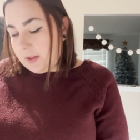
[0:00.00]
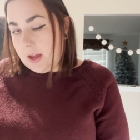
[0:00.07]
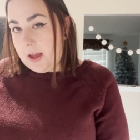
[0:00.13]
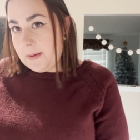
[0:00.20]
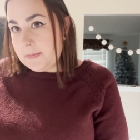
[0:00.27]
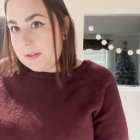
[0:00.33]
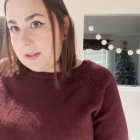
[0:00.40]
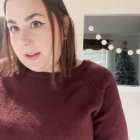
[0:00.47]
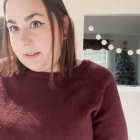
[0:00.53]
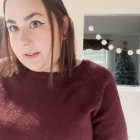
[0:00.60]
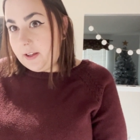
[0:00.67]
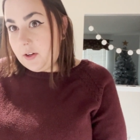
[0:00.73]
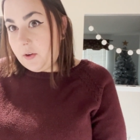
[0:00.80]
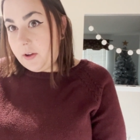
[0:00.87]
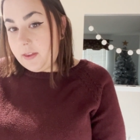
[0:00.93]
I'm
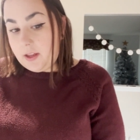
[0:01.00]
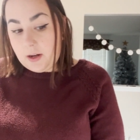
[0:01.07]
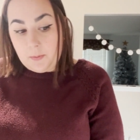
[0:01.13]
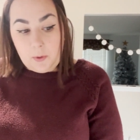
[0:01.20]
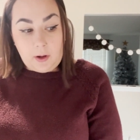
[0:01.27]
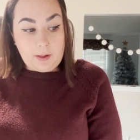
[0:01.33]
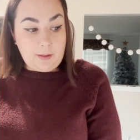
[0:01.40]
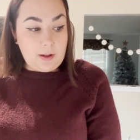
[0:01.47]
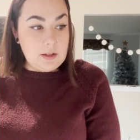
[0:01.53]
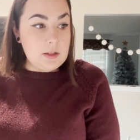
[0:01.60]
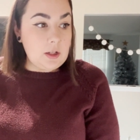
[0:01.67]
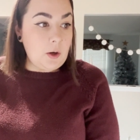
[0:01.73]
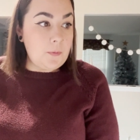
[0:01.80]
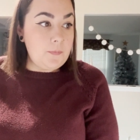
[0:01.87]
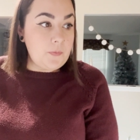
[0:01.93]
slightly annoyed that I'm working late.
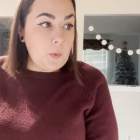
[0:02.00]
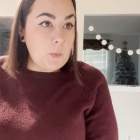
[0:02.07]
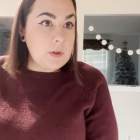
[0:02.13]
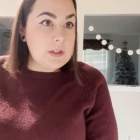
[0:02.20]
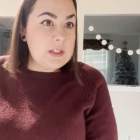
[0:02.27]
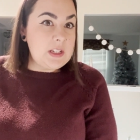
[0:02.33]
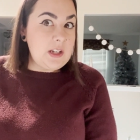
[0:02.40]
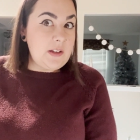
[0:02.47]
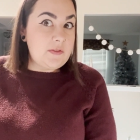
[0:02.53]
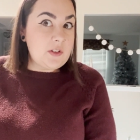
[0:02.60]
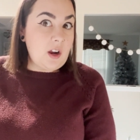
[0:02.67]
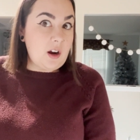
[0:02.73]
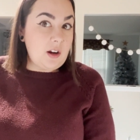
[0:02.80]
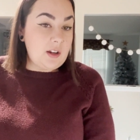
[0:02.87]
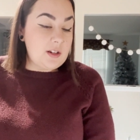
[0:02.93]
So we'll see if
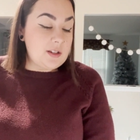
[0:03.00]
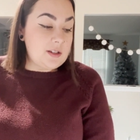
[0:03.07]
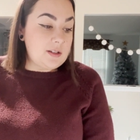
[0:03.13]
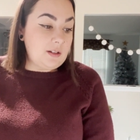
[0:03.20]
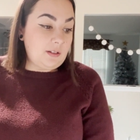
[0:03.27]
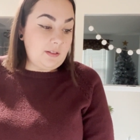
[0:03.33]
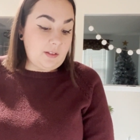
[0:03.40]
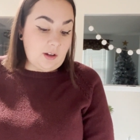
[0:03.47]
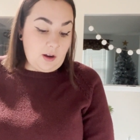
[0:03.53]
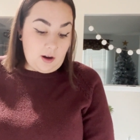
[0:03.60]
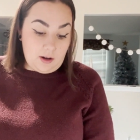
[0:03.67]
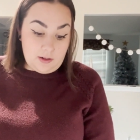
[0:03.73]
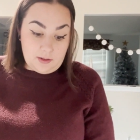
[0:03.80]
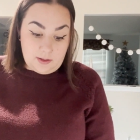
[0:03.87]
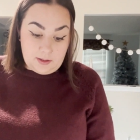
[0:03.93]
Target is still on the
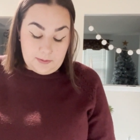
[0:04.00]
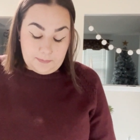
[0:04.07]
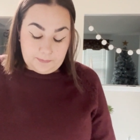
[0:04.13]
cards.